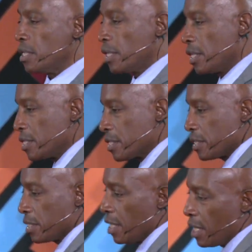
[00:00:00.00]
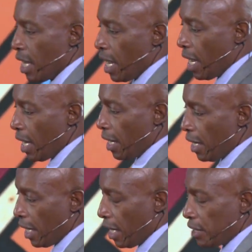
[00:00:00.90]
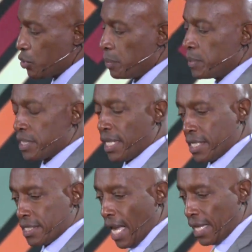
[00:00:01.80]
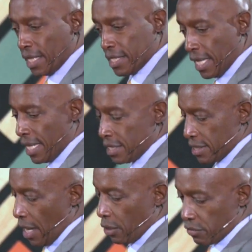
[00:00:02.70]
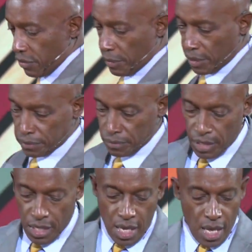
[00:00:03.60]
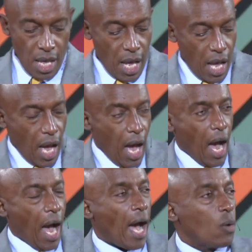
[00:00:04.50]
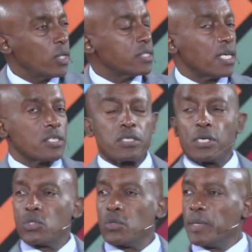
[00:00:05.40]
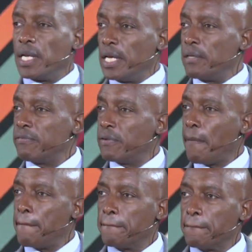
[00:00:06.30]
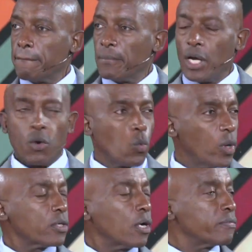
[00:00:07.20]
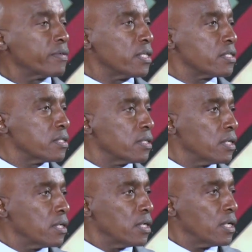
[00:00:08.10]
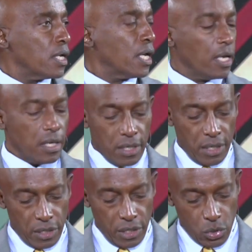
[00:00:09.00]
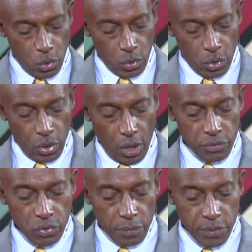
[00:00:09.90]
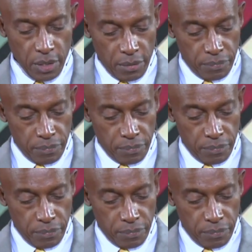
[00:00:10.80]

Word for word: this uh, uh, uh scripture tells us, and these scientists are confirming. I want us to believe with confidence in the truth of Scripture.